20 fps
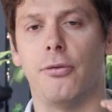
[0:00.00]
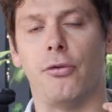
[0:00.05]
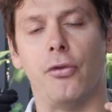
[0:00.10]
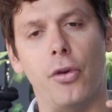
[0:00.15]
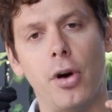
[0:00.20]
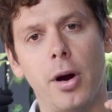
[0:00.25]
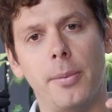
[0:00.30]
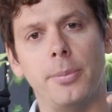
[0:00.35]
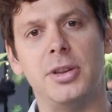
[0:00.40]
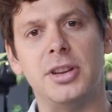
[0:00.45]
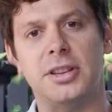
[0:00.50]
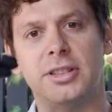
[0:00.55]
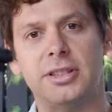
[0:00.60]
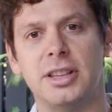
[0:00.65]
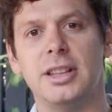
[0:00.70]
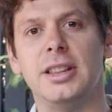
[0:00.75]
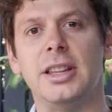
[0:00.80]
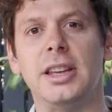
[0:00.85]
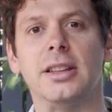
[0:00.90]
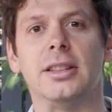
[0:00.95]
from the
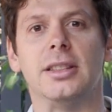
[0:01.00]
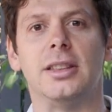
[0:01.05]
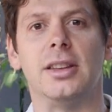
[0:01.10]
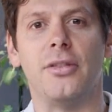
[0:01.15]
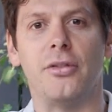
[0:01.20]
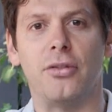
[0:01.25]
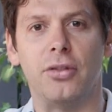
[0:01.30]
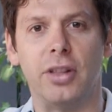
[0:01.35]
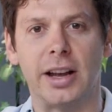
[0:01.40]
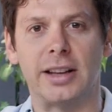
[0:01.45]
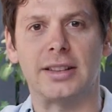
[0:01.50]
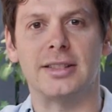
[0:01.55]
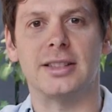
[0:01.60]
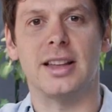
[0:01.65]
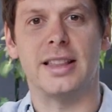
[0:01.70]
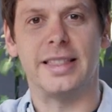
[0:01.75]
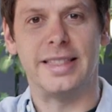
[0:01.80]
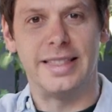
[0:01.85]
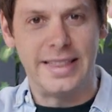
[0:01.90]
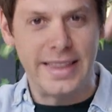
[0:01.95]
ceiling deflects
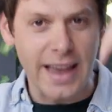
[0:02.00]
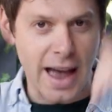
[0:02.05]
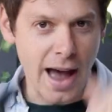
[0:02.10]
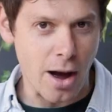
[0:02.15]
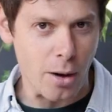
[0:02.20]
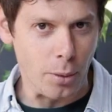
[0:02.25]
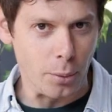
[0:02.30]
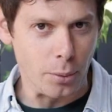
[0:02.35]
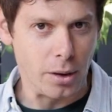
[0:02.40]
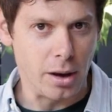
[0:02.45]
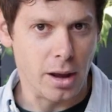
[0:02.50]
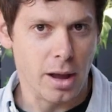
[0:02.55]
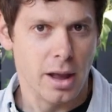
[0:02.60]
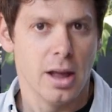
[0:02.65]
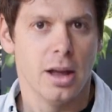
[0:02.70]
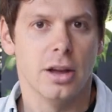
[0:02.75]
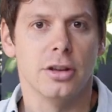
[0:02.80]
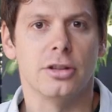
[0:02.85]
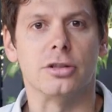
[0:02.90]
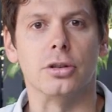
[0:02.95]
down.
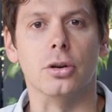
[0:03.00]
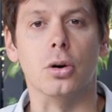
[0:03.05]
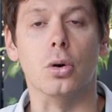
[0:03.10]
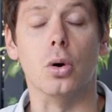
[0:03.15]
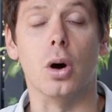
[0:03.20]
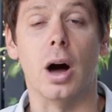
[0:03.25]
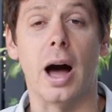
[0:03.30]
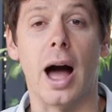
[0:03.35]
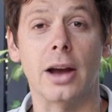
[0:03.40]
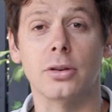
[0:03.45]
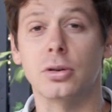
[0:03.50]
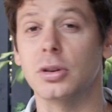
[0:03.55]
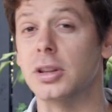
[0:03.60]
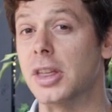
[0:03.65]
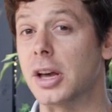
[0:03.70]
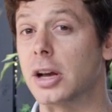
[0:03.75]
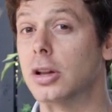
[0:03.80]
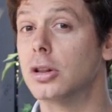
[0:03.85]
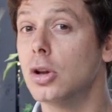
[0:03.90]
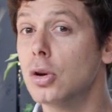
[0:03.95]
So actually
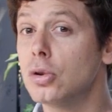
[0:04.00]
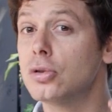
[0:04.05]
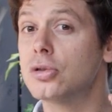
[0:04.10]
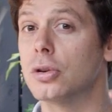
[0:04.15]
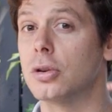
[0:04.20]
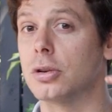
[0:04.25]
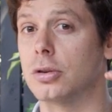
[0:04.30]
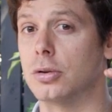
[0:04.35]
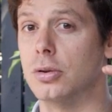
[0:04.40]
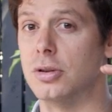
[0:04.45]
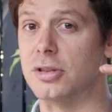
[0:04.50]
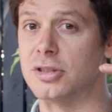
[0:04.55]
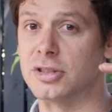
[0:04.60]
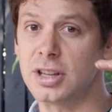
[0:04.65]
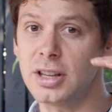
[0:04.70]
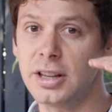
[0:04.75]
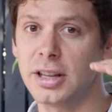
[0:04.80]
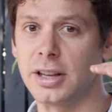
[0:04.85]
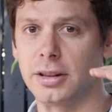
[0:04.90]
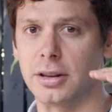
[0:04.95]
the closer to the
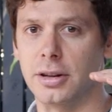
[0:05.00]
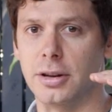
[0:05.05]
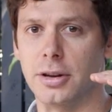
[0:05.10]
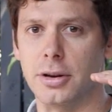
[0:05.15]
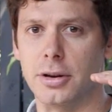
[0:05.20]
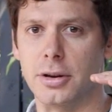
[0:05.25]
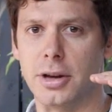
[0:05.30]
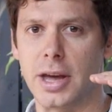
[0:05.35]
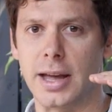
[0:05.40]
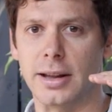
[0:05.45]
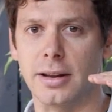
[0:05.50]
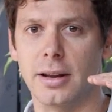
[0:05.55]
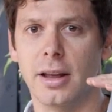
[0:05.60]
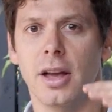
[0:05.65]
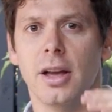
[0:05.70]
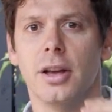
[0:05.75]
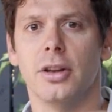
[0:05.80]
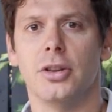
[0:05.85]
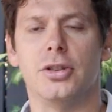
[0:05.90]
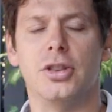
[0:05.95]
ceiling that you get,
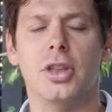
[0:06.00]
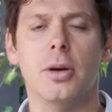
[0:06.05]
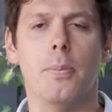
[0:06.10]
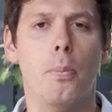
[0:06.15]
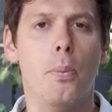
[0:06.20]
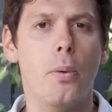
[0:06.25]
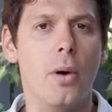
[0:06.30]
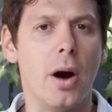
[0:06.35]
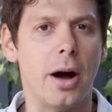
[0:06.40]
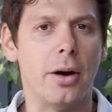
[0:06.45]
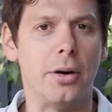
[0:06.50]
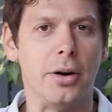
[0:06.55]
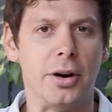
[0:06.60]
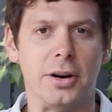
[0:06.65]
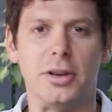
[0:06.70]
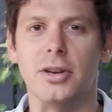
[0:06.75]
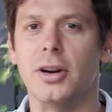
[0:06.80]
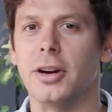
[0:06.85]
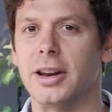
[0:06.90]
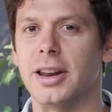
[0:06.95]
the browner
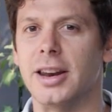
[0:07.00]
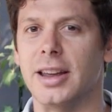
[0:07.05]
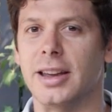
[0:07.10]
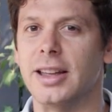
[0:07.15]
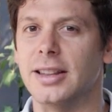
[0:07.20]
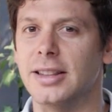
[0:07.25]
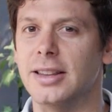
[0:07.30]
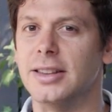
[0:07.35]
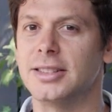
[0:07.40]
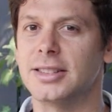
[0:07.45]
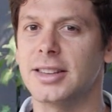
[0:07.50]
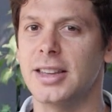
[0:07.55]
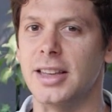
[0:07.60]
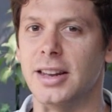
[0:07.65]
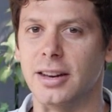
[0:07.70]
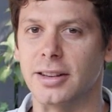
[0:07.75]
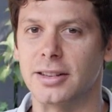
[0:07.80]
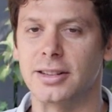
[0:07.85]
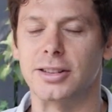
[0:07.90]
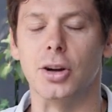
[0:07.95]
you're gonna get the
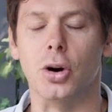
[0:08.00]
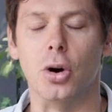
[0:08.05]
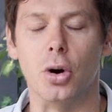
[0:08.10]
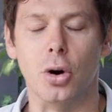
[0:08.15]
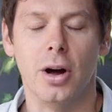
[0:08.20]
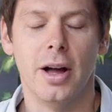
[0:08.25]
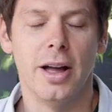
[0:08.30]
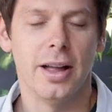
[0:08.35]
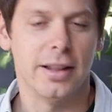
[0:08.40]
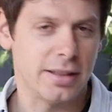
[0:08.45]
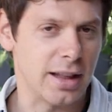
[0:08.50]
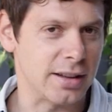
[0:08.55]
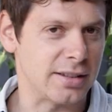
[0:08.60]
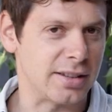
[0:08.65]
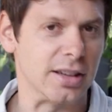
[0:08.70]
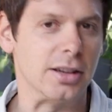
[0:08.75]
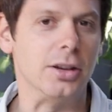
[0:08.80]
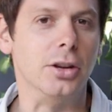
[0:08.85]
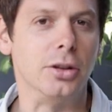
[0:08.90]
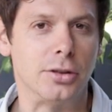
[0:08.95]
skin. So that's
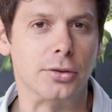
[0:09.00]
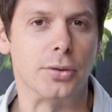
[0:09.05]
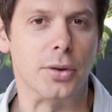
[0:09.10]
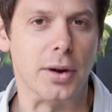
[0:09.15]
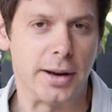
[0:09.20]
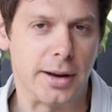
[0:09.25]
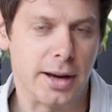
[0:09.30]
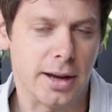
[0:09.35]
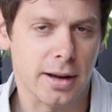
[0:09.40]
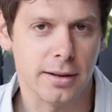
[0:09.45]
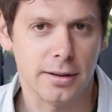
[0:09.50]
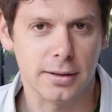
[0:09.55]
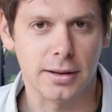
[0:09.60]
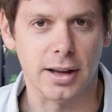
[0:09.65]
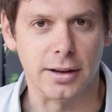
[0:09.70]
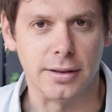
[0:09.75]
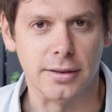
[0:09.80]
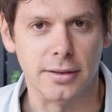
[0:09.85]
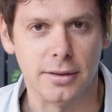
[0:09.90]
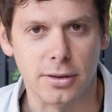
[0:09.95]
a good trick
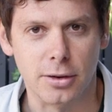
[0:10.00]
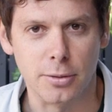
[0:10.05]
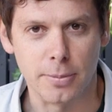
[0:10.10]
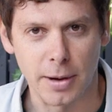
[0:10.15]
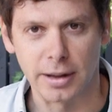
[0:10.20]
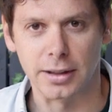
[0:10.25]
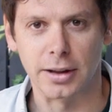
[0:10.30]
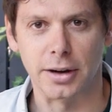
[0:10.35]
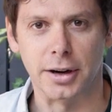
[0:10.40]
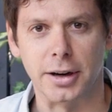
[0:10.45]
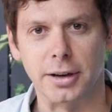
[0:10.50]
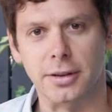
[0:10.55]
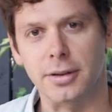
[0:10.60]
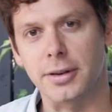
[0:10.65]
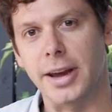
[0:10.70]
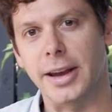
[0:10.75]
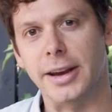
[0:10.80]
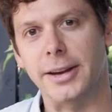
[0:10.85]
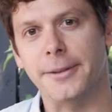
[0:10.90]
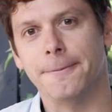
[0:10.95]
that you might learn
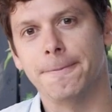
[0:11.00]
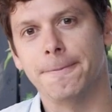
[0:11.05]
today.